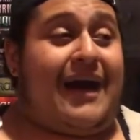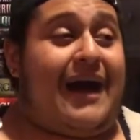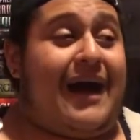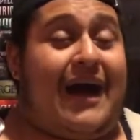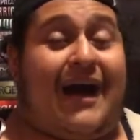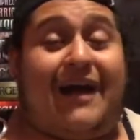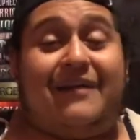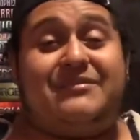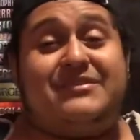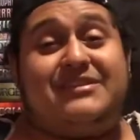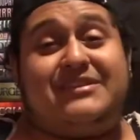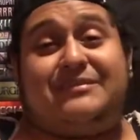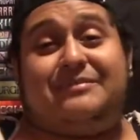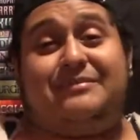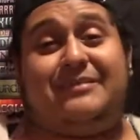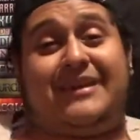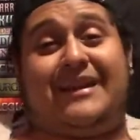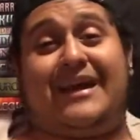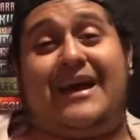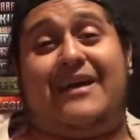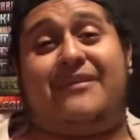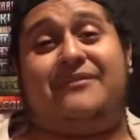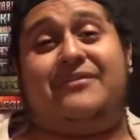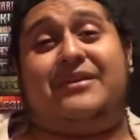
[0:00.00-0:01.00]
I've just
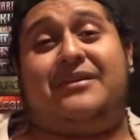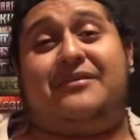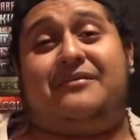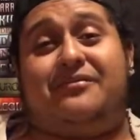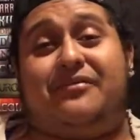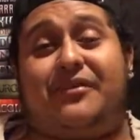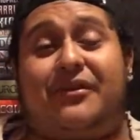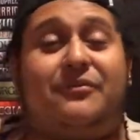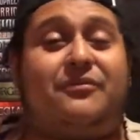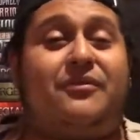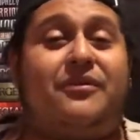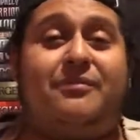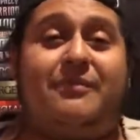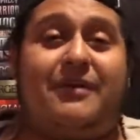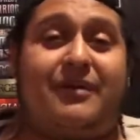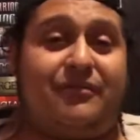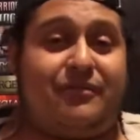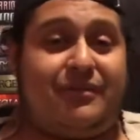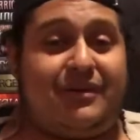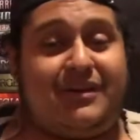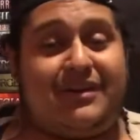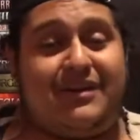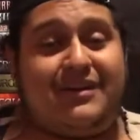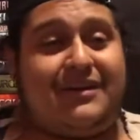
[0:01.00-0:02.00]
been having fun with my
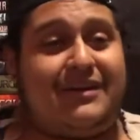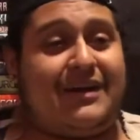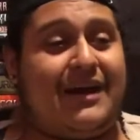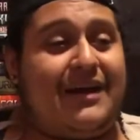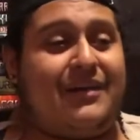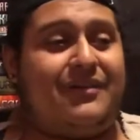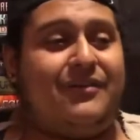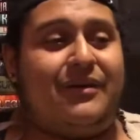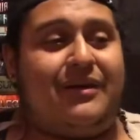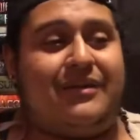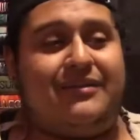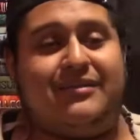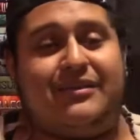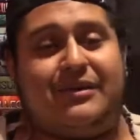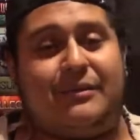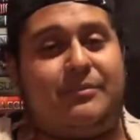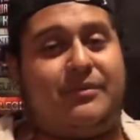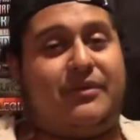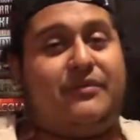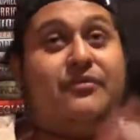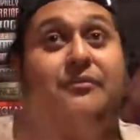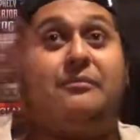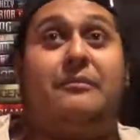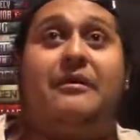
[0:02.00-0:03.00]
reading. I know I took a
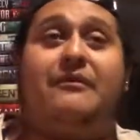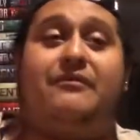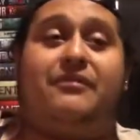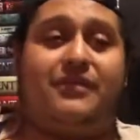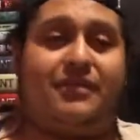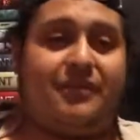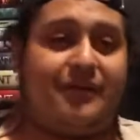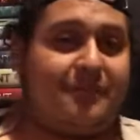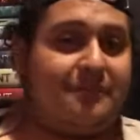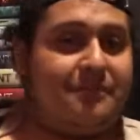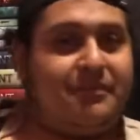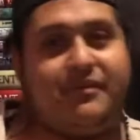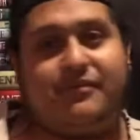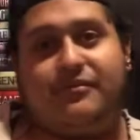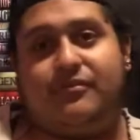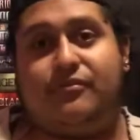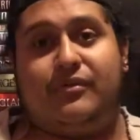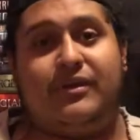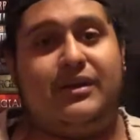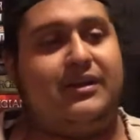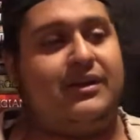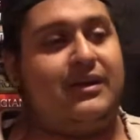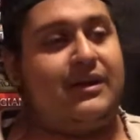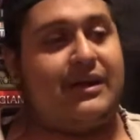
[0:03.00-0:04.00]
break from everything, but
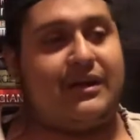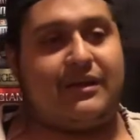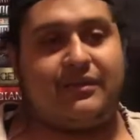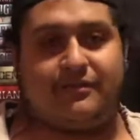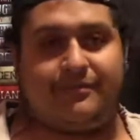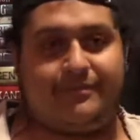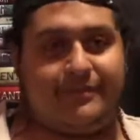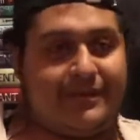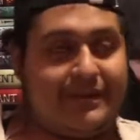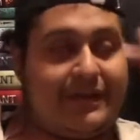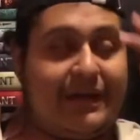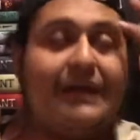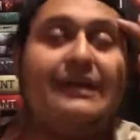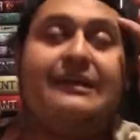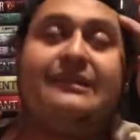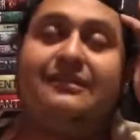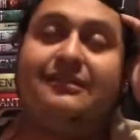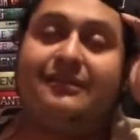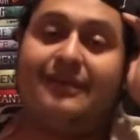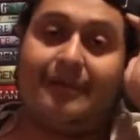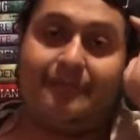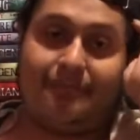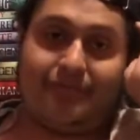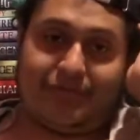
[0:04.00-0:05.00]
reading has been
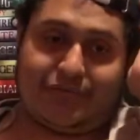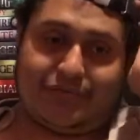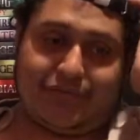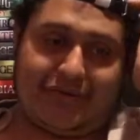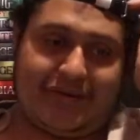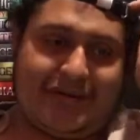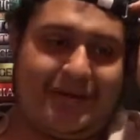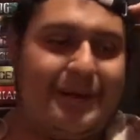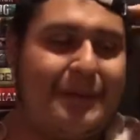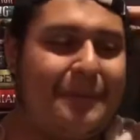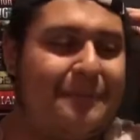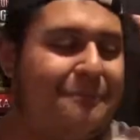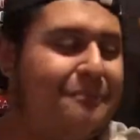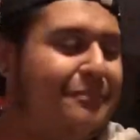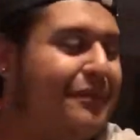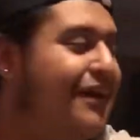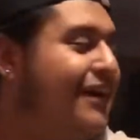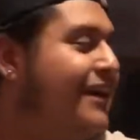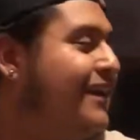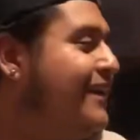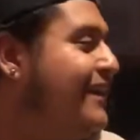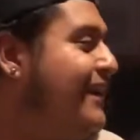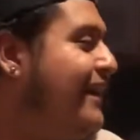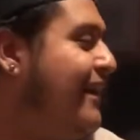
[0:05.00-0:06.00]
exemplary.
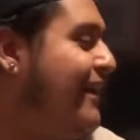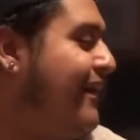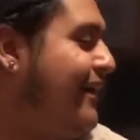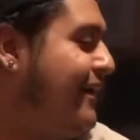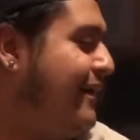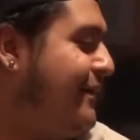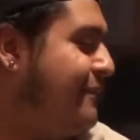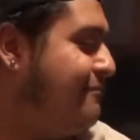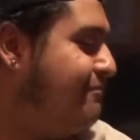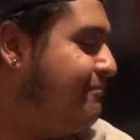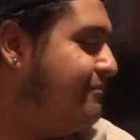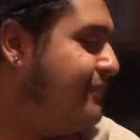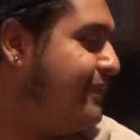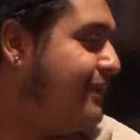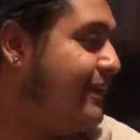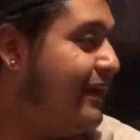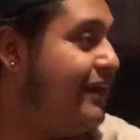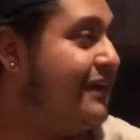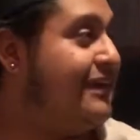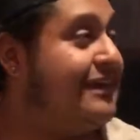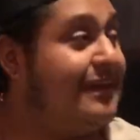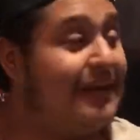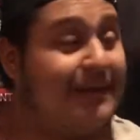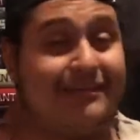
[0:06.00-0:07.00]
But
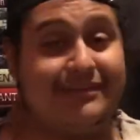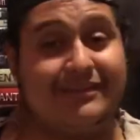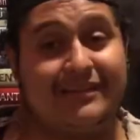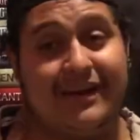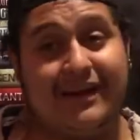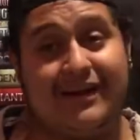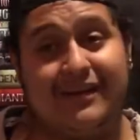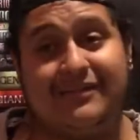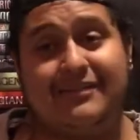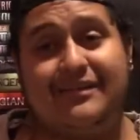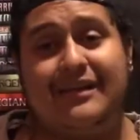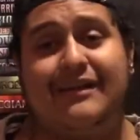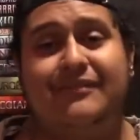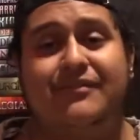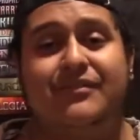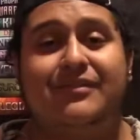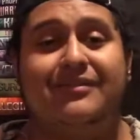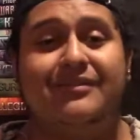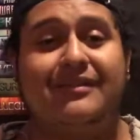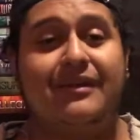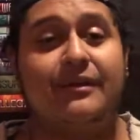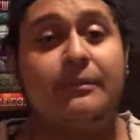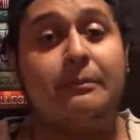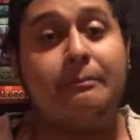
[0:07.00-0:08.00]
yes, guys, I have to
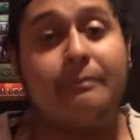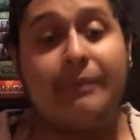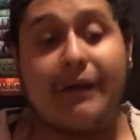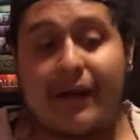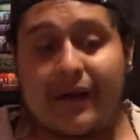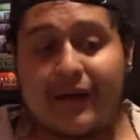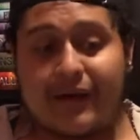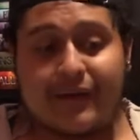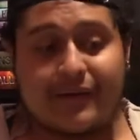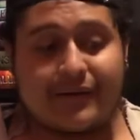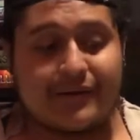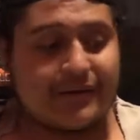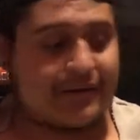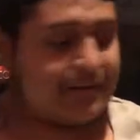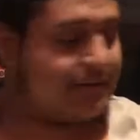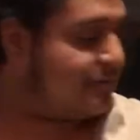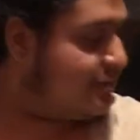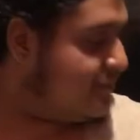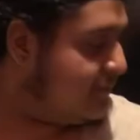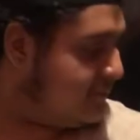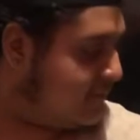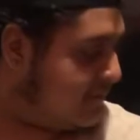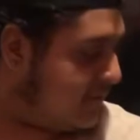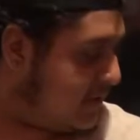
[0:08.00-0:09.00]
say goodbye
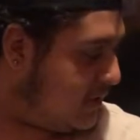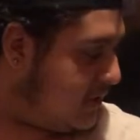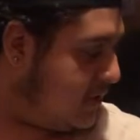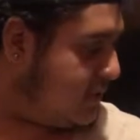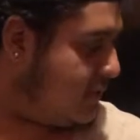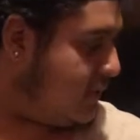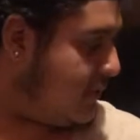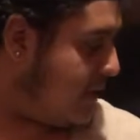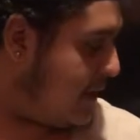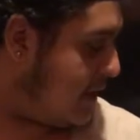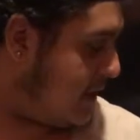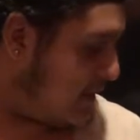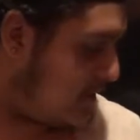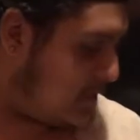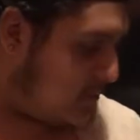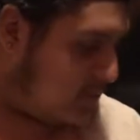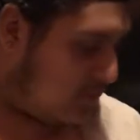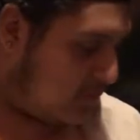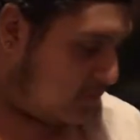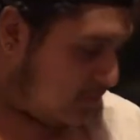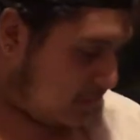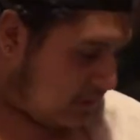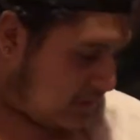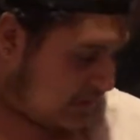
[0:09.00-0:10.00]
to the video. I
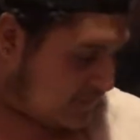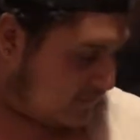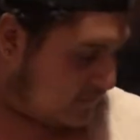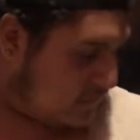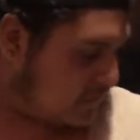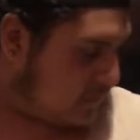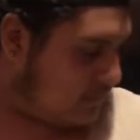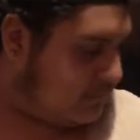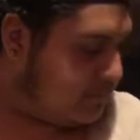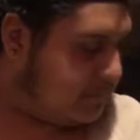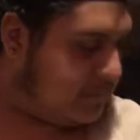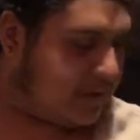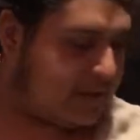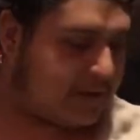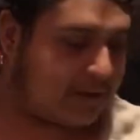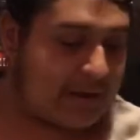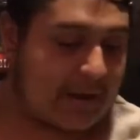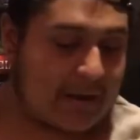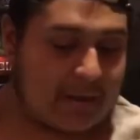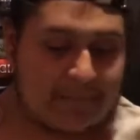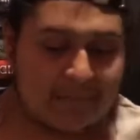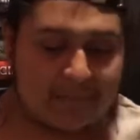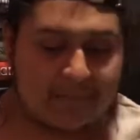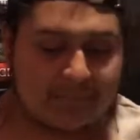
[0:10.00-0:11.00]
will have to
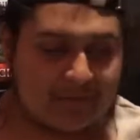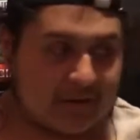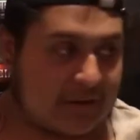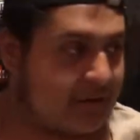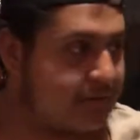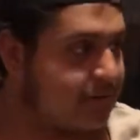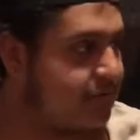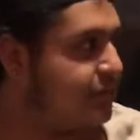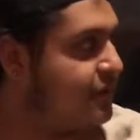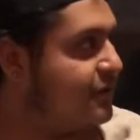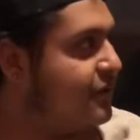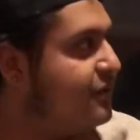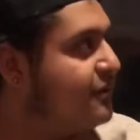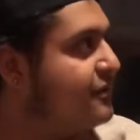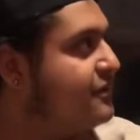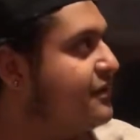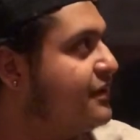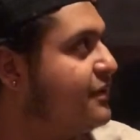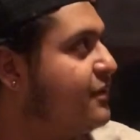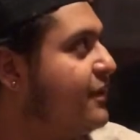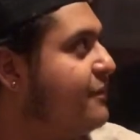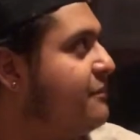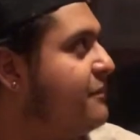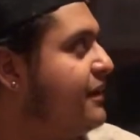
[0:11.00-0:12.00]
pick. I'm blind right now because
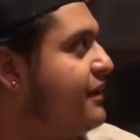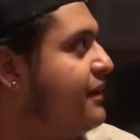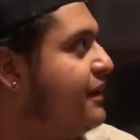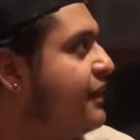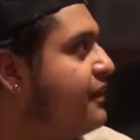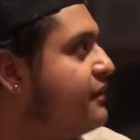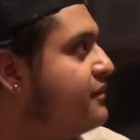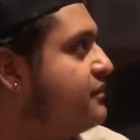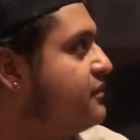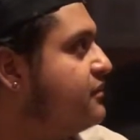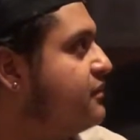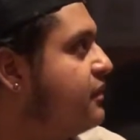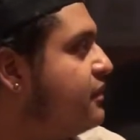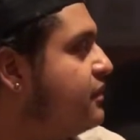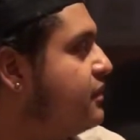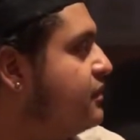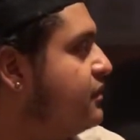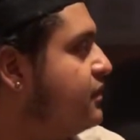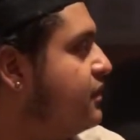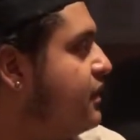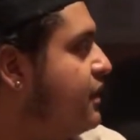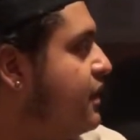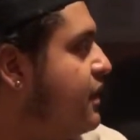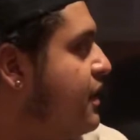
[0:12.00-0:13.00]
I don't have my glasses
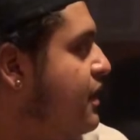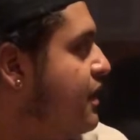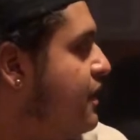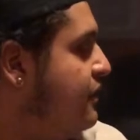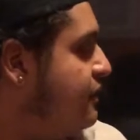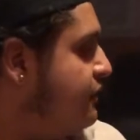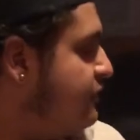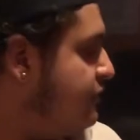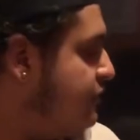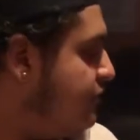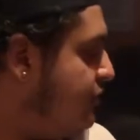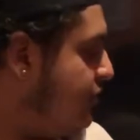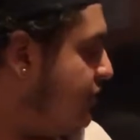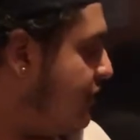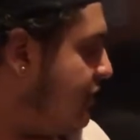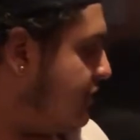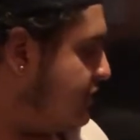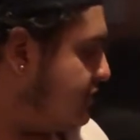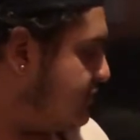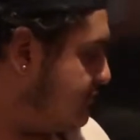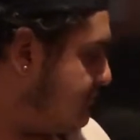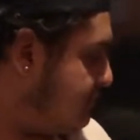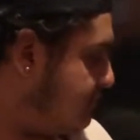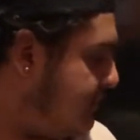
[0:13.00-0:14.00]
on. So
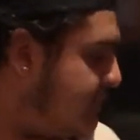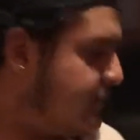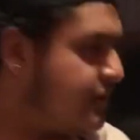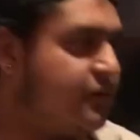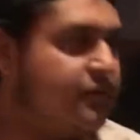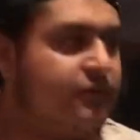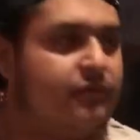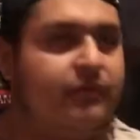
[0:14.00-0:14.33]
I'll just pick a